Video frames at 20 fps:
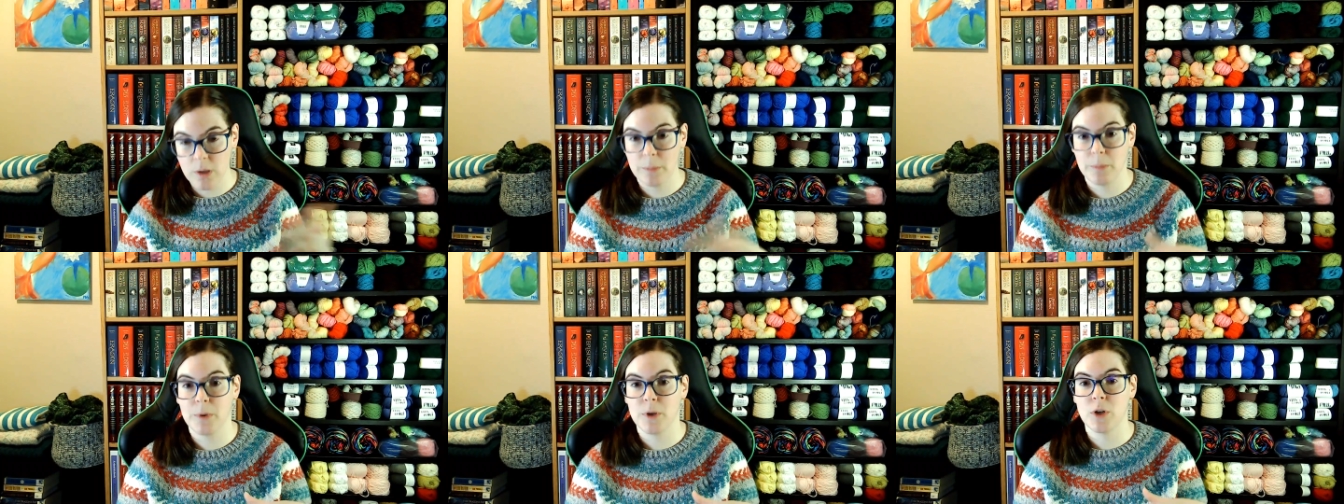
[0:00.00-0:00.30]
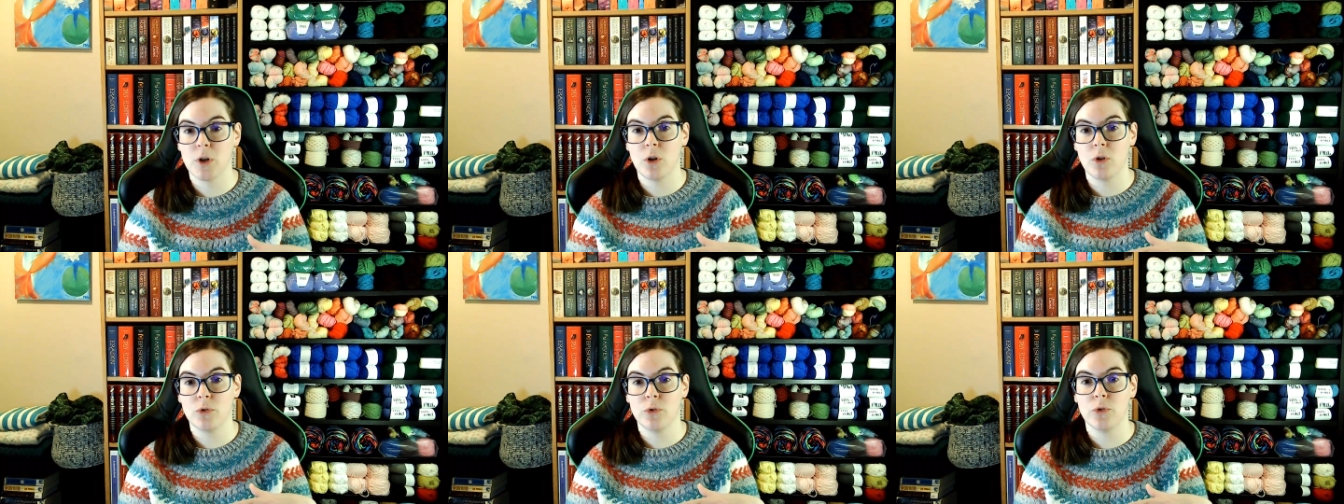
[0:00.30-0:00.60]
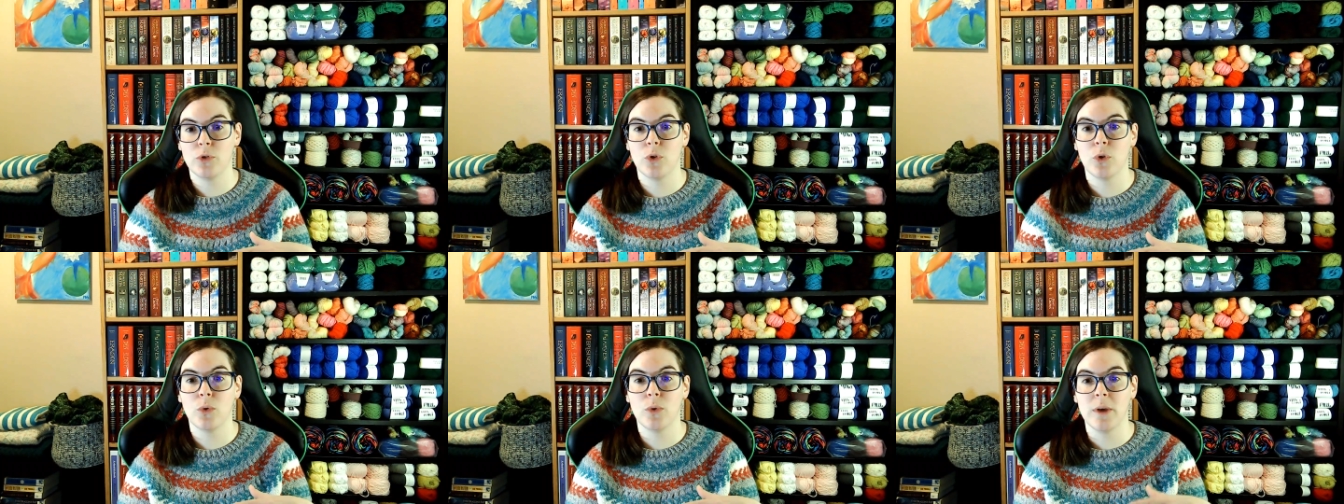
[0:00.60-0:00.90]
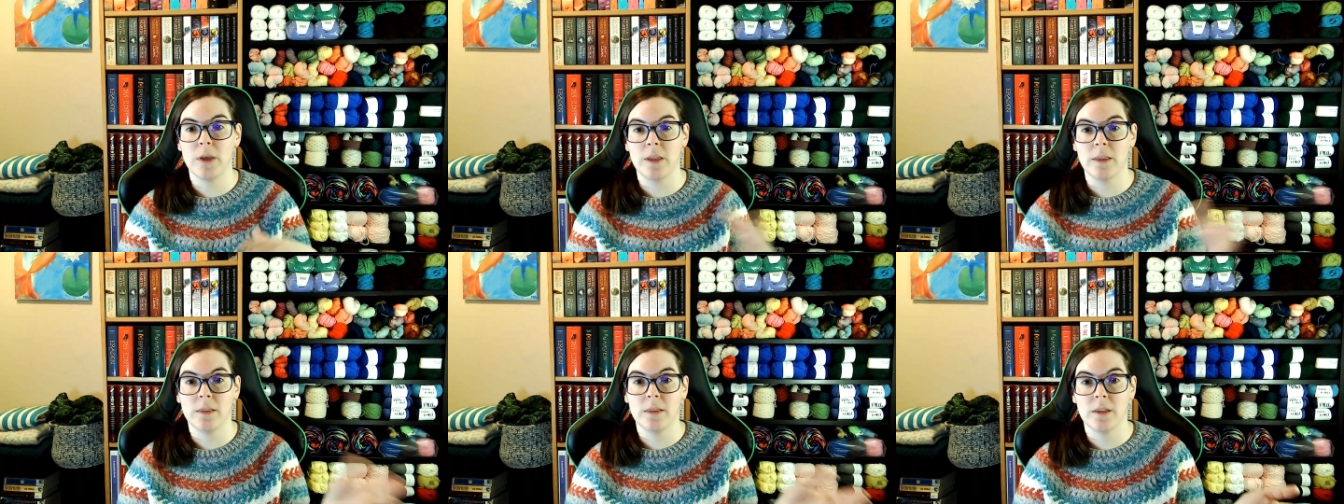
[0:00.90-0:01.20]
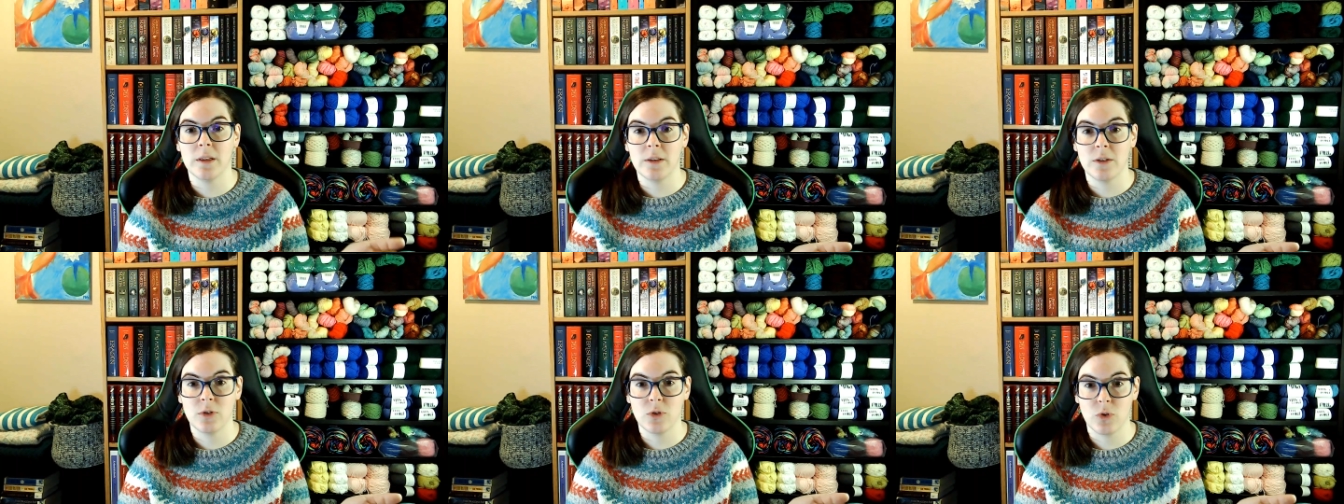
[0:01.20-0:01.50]
but also in
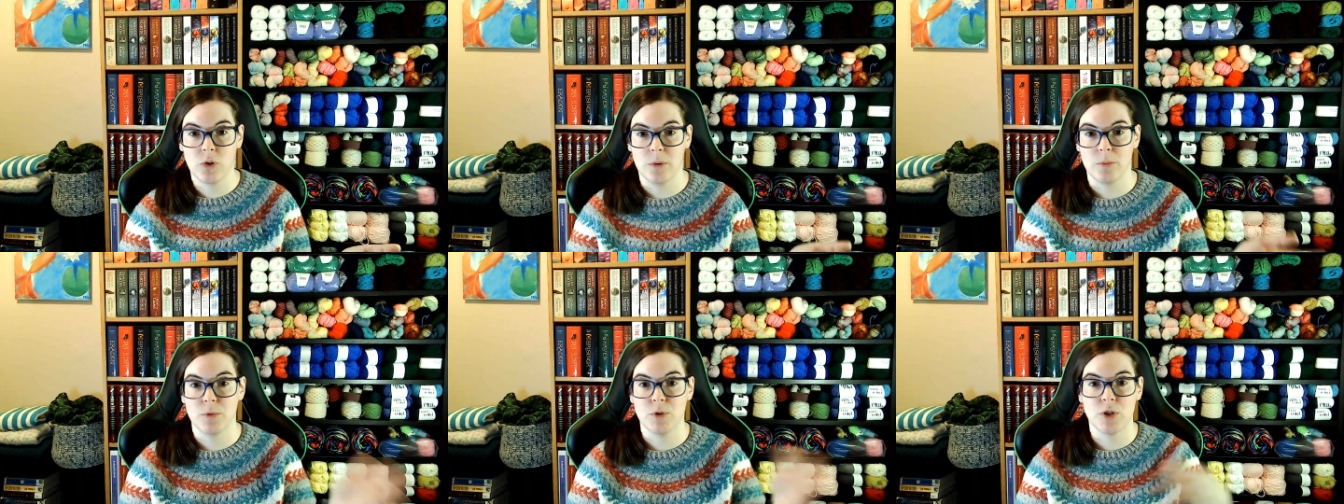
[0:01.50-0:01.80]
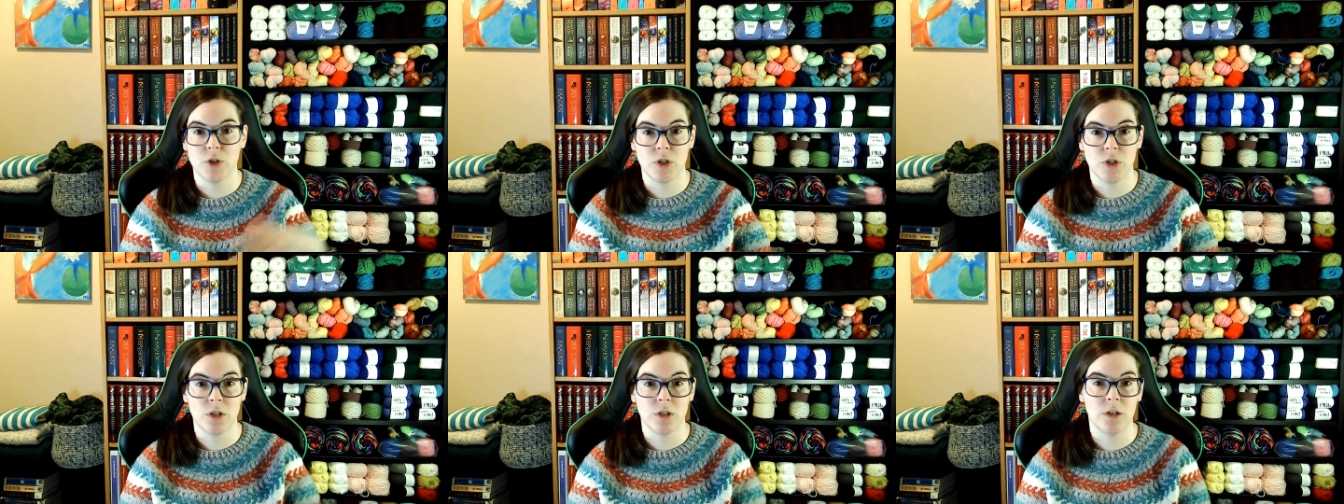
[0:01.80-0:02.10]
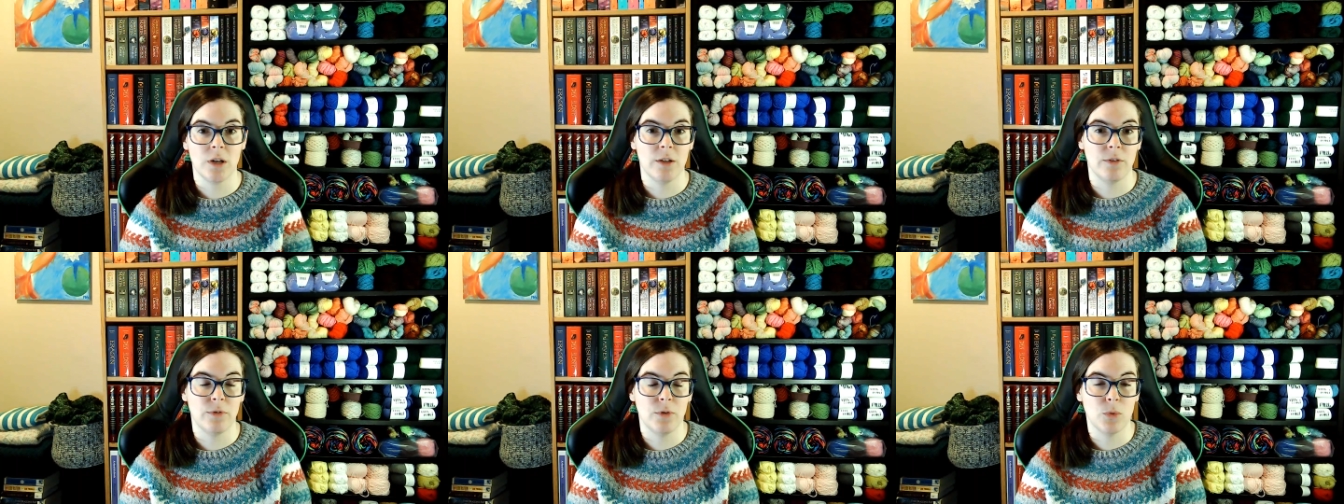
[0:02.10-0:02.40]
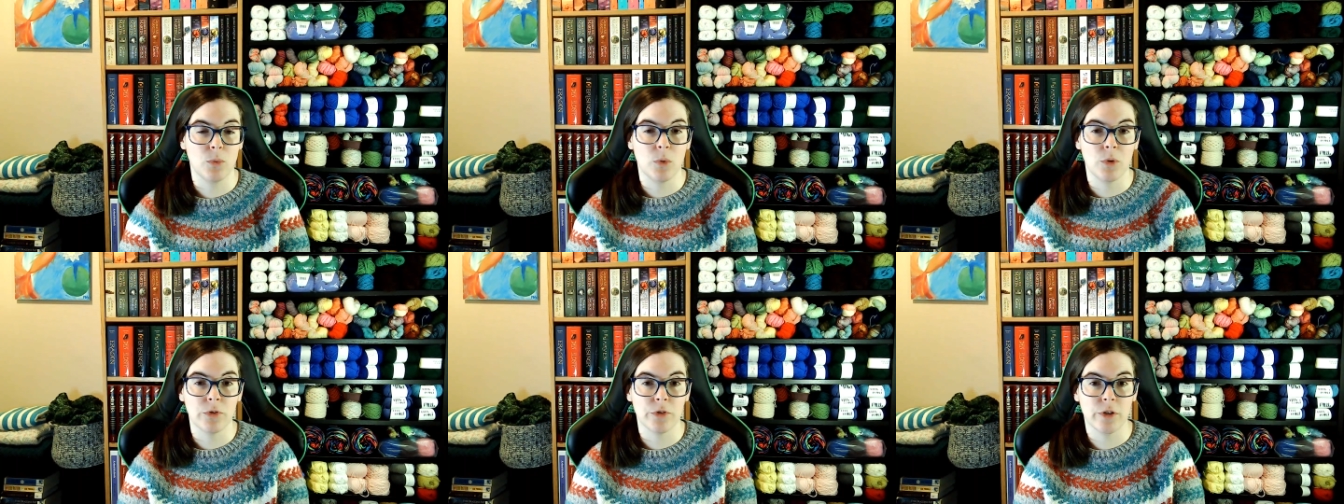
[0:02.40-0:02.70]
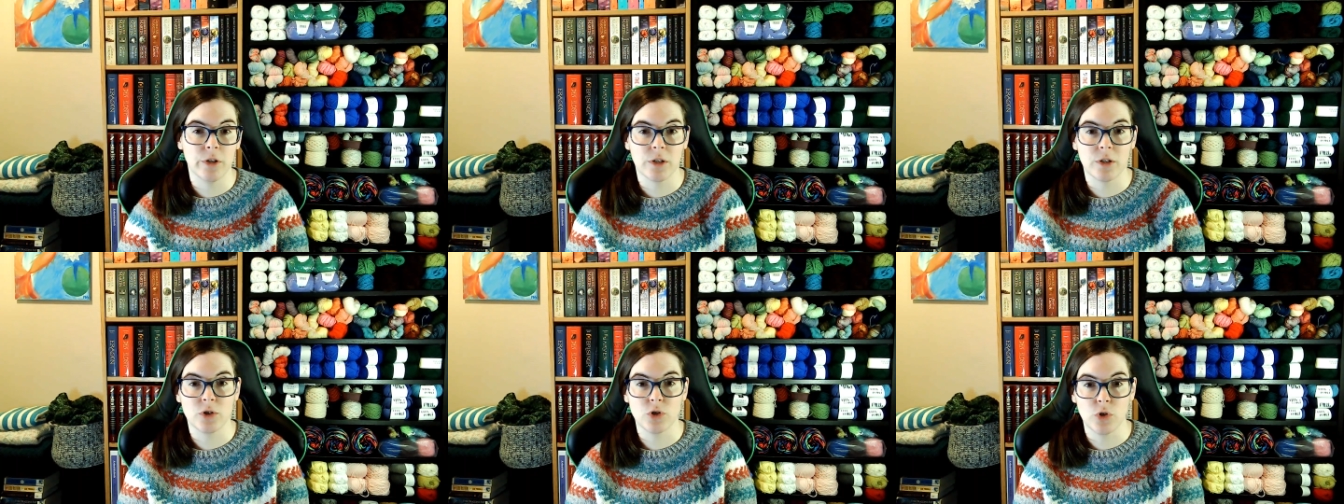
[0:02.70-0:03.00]
the description if you want
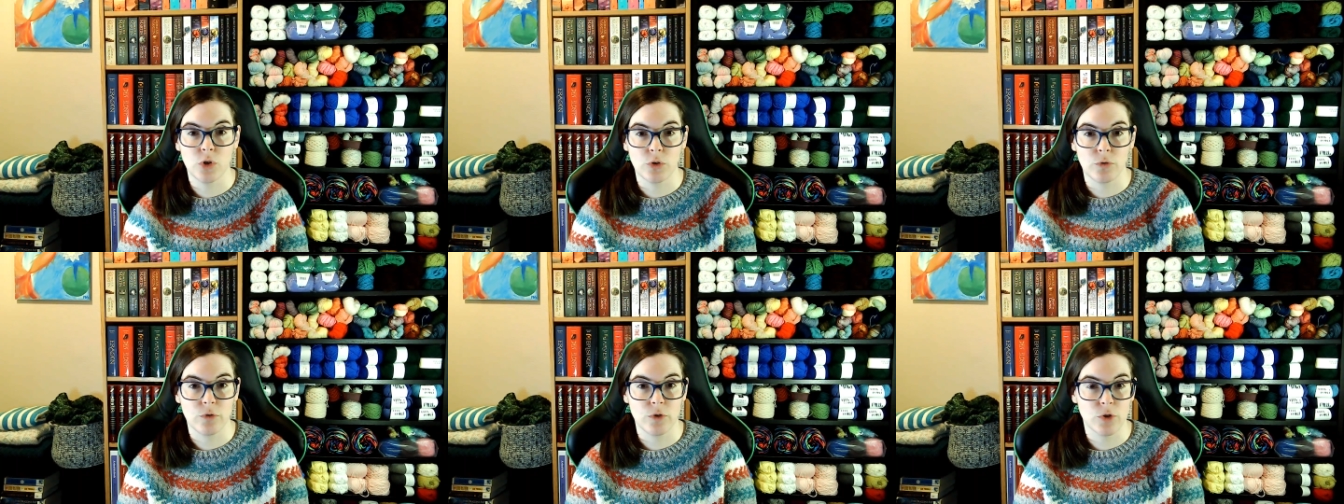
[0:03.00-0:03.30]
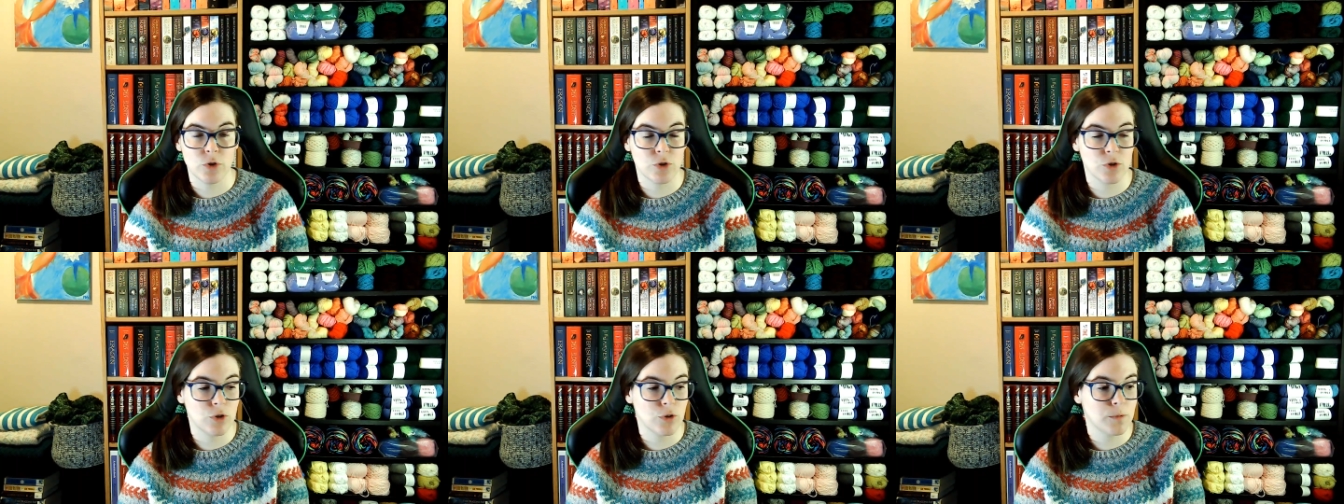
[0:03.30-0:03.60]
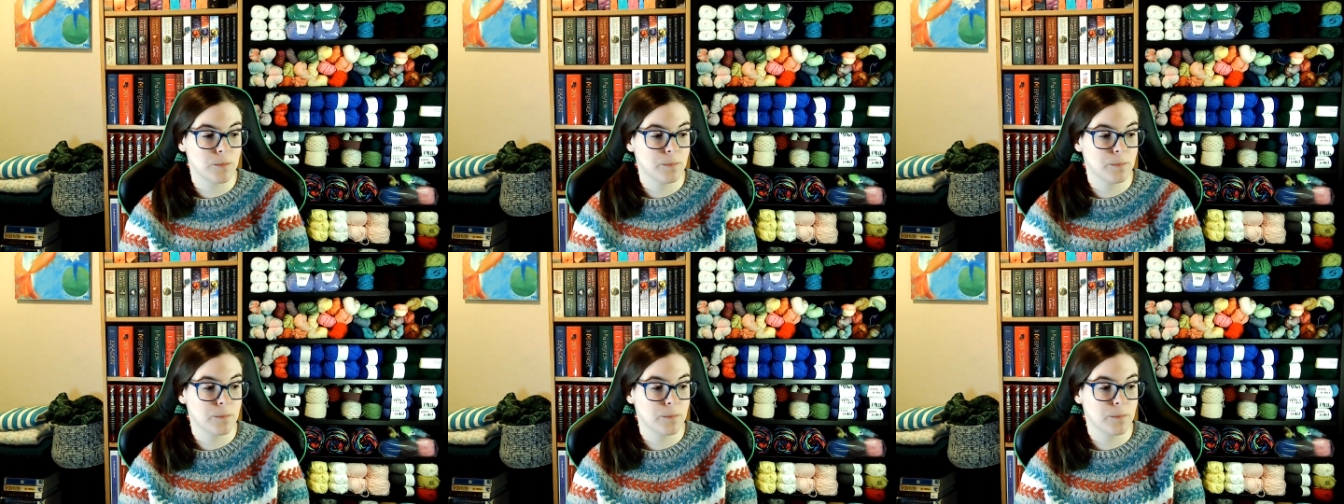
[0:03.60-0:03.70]
a short version.